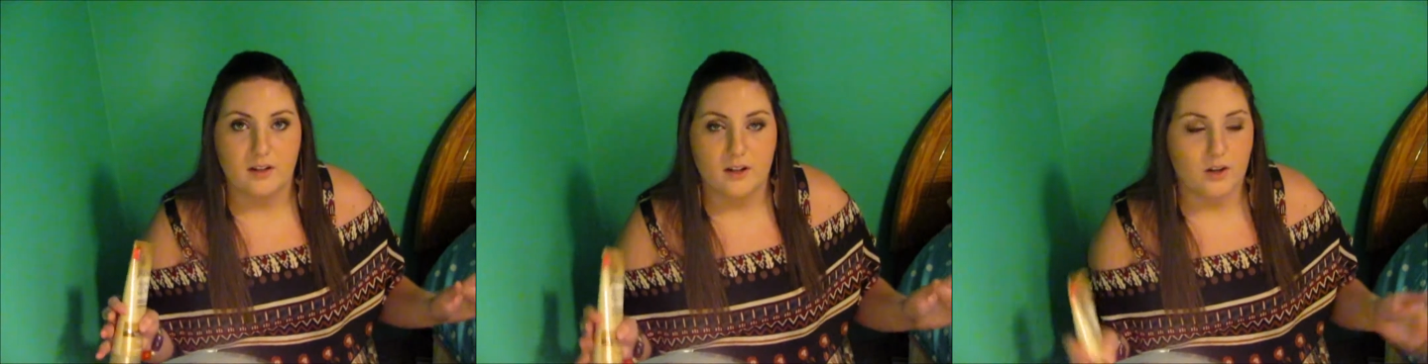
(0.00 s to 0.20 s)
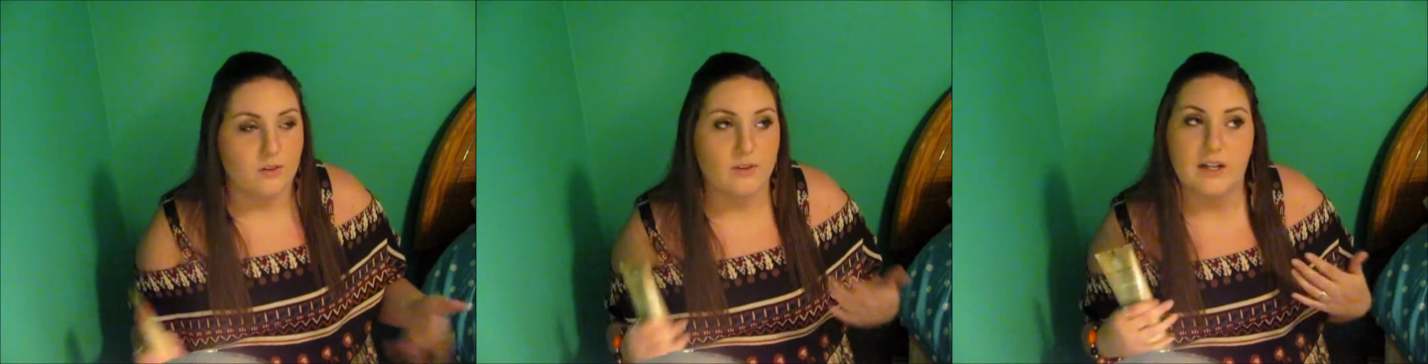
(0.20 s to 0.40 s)

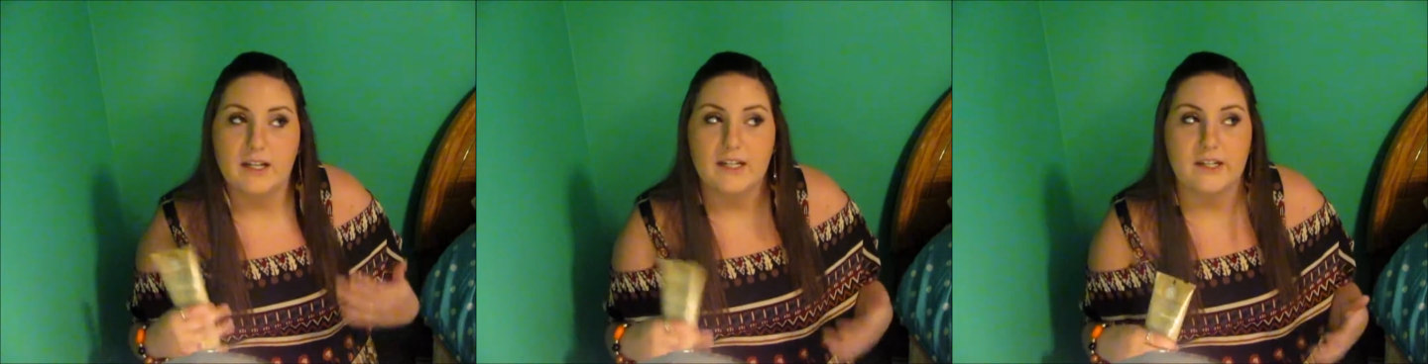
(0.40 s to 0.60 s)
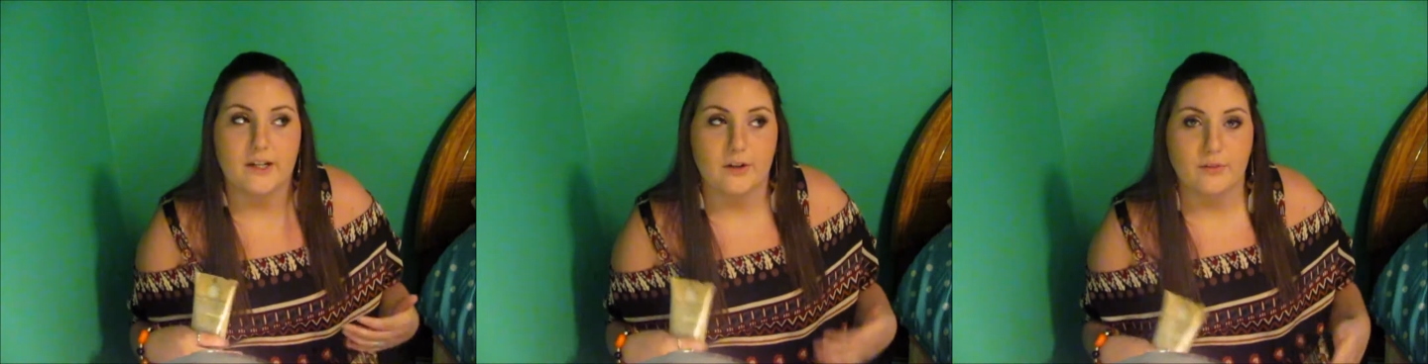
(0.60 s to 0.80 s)
all
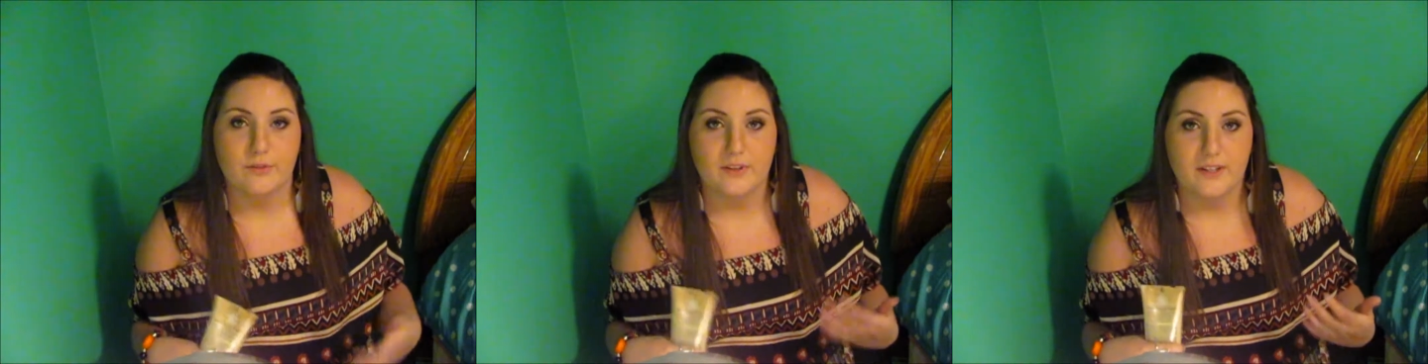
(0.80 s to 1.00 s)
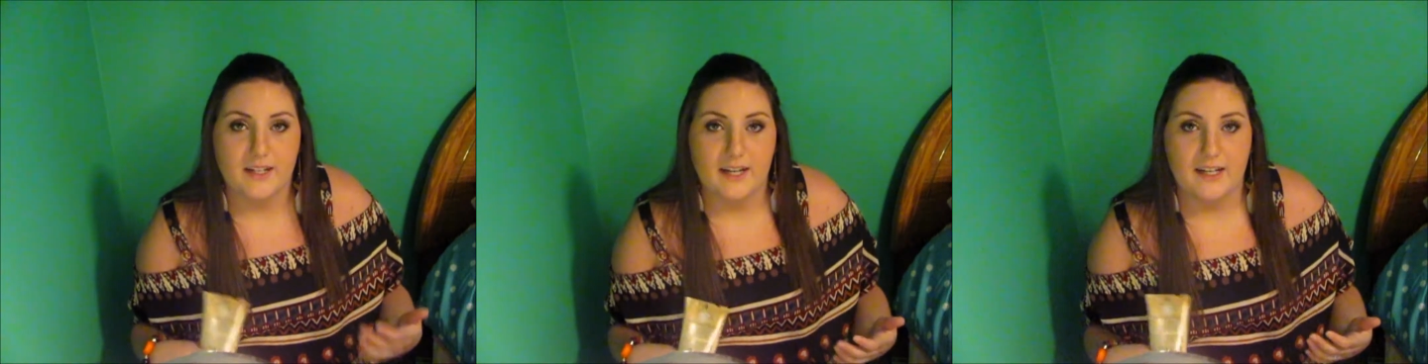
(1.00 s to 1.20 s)
ready to go
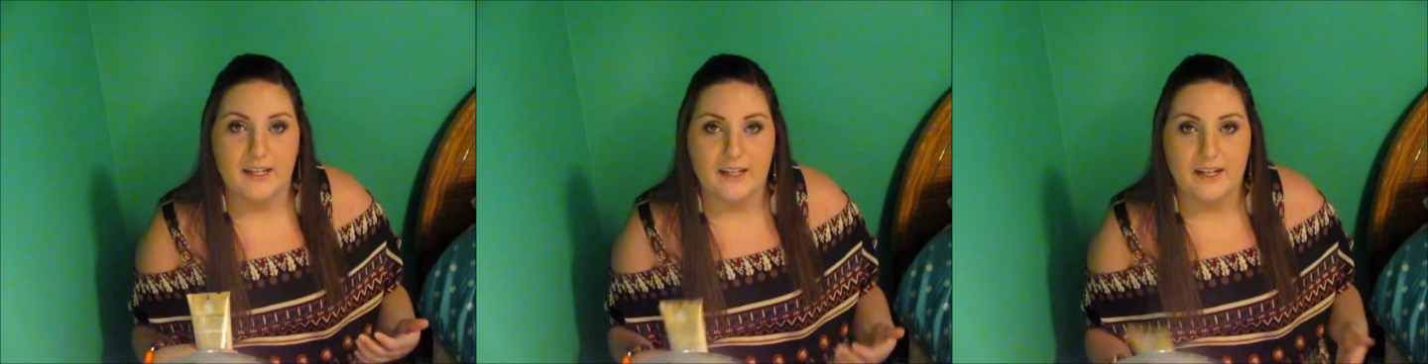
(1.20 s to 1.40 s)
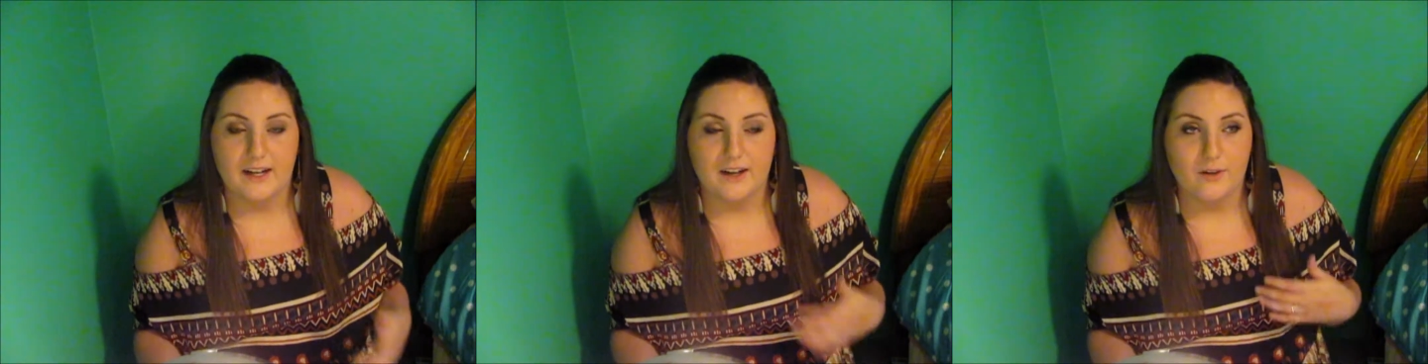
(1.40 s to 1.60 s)
for the
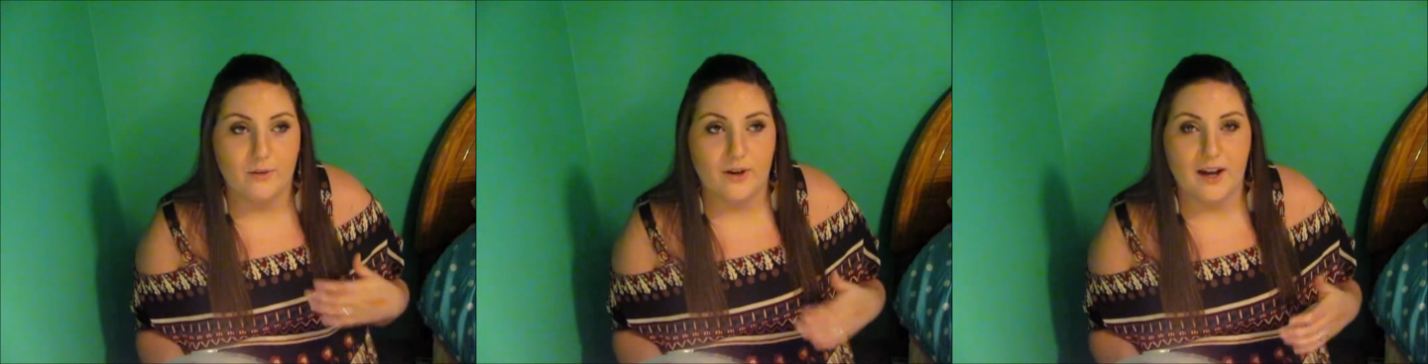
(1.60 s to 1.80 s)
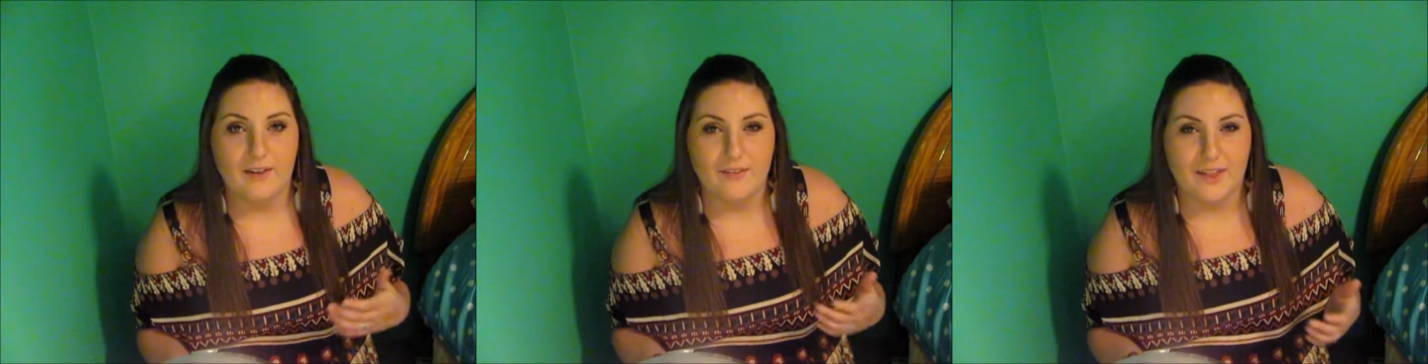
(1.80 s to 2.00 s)
day, and I
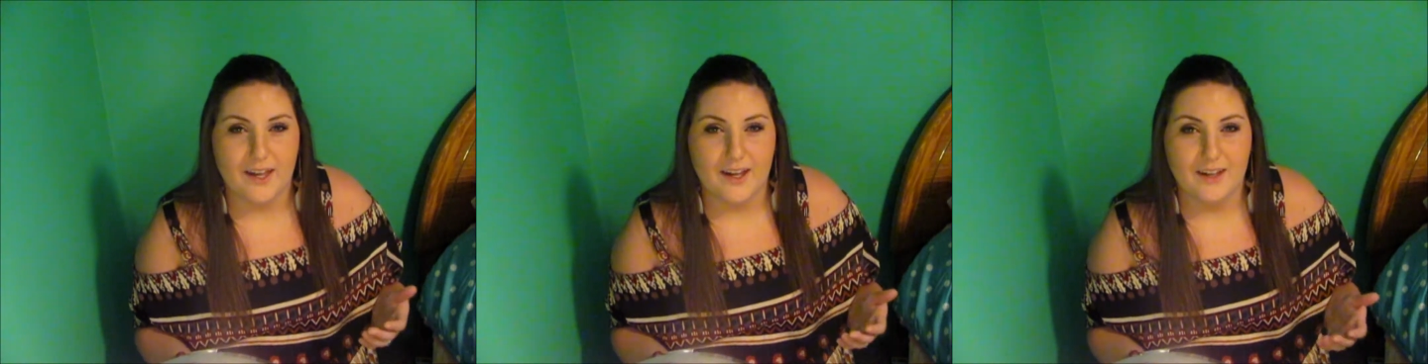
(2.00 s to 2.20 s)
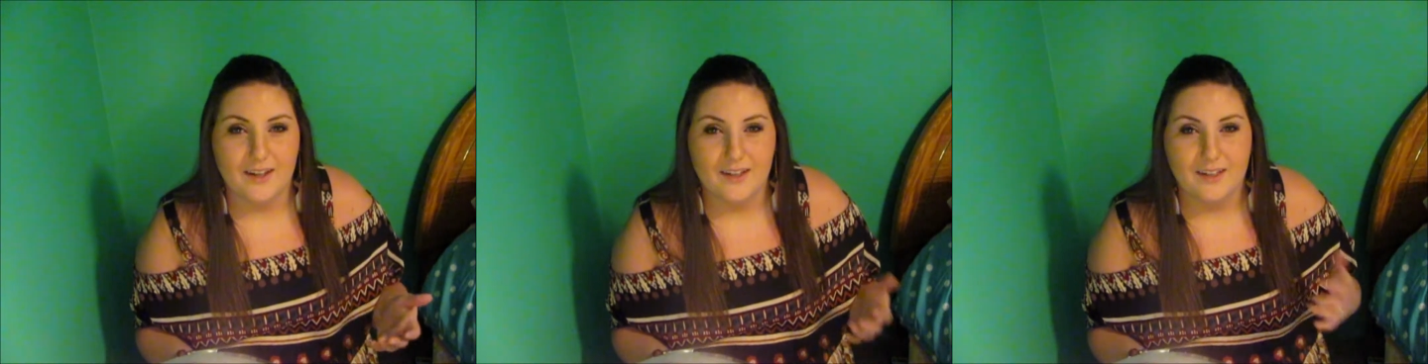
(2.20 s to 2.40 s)
don't have
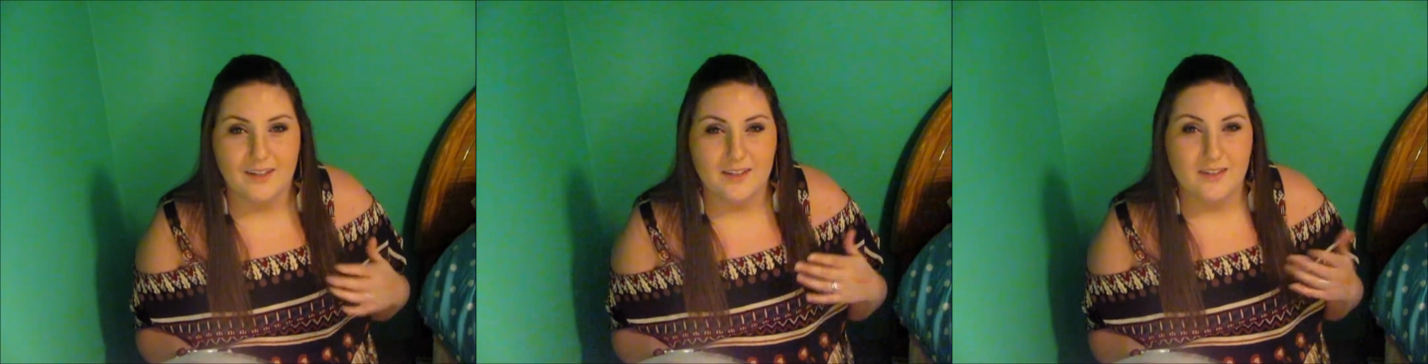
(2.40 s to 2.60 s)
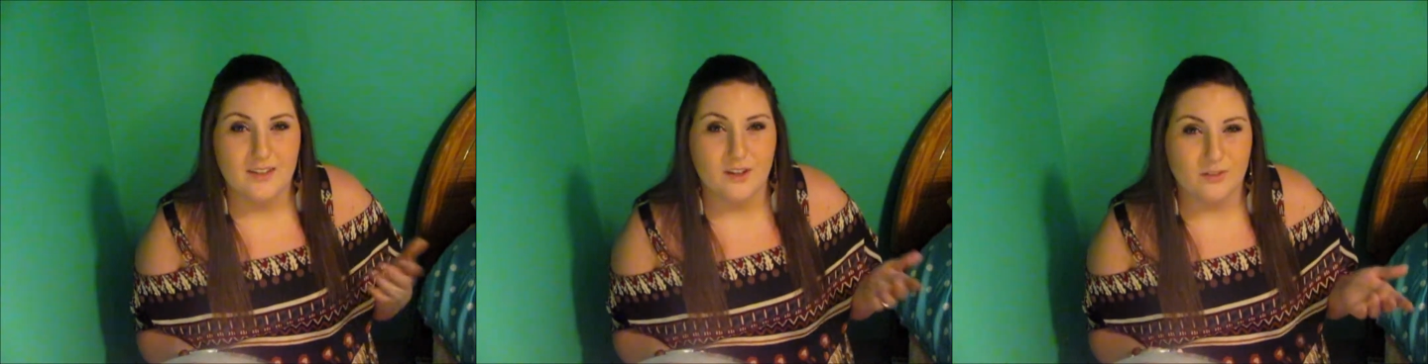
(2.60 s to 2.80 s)
that
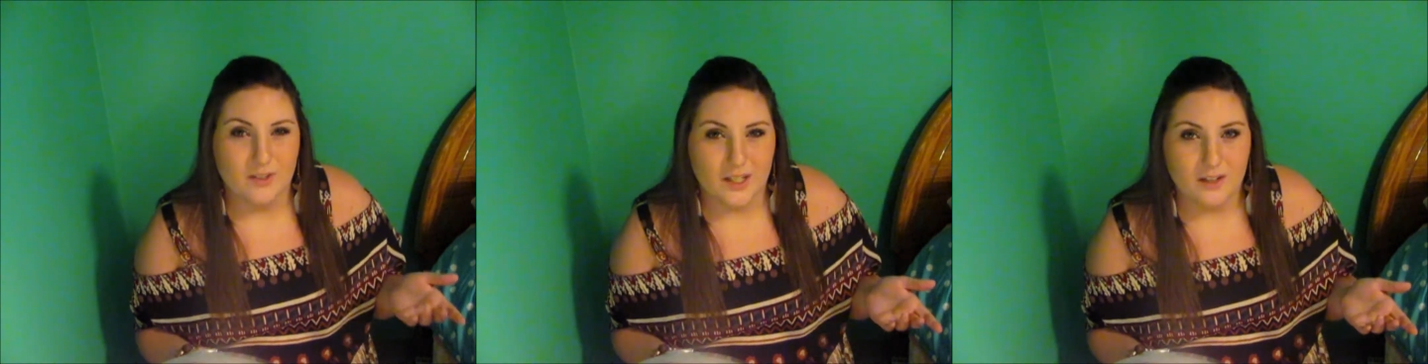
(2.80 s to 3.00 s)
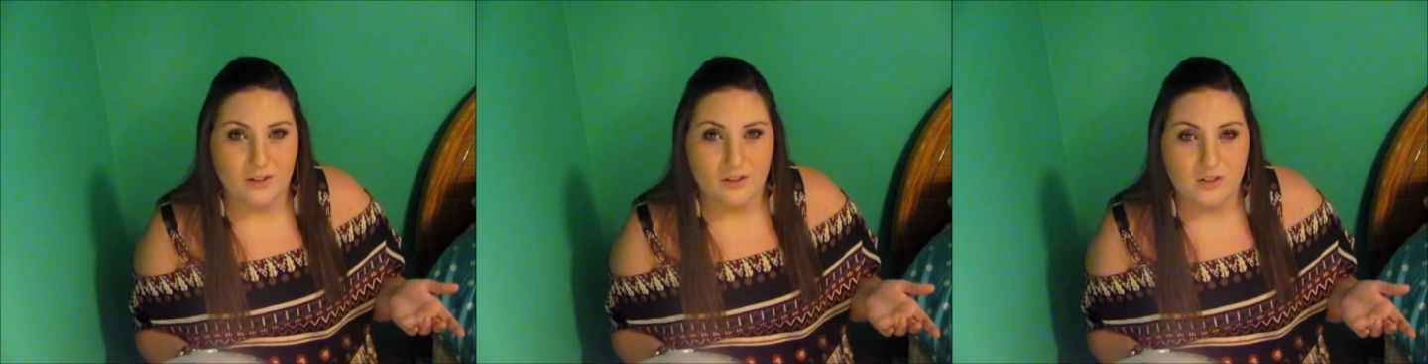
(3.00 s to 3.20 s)

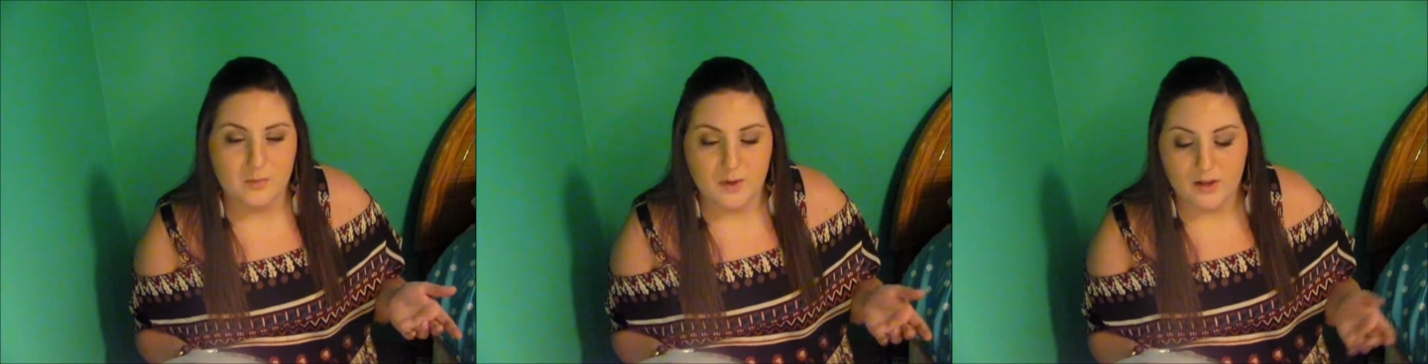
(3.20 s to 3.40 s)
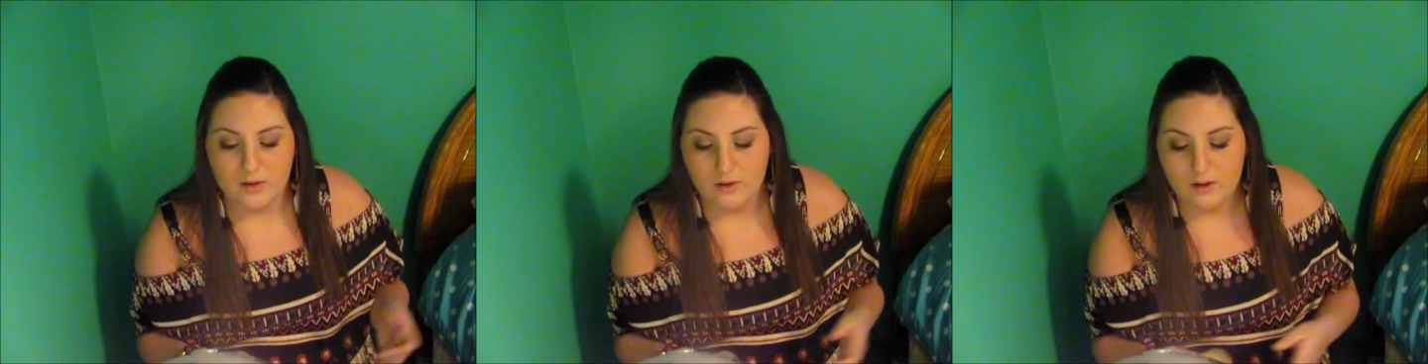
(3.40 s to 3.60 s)
self-tanner
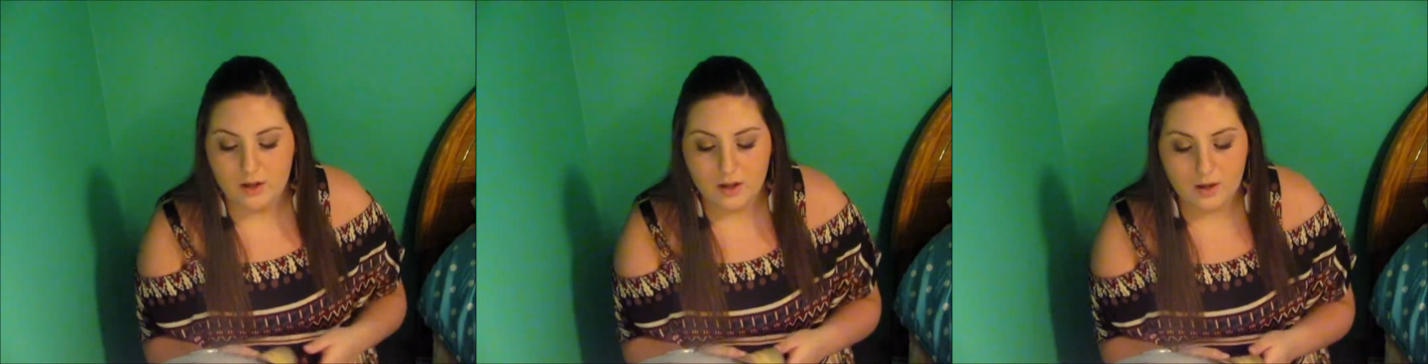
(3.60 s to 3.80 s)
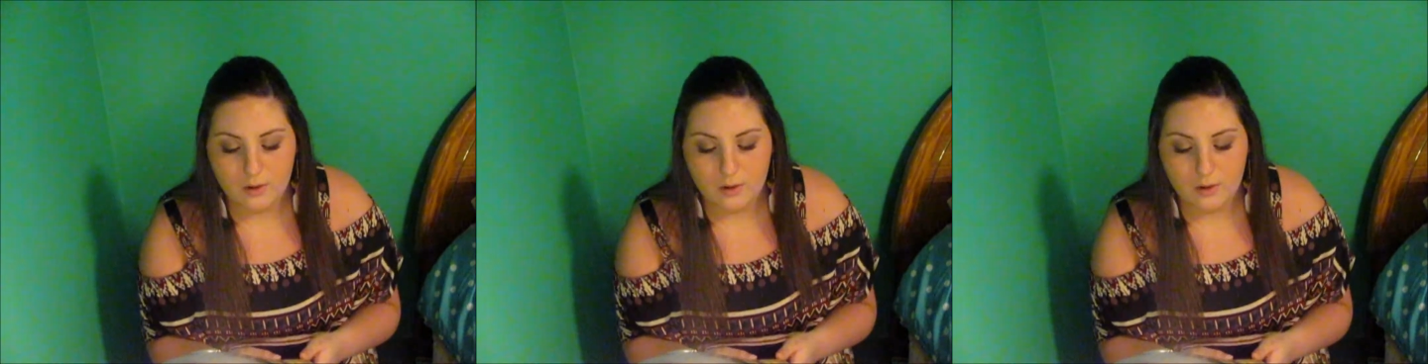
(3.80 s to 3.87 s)
smell.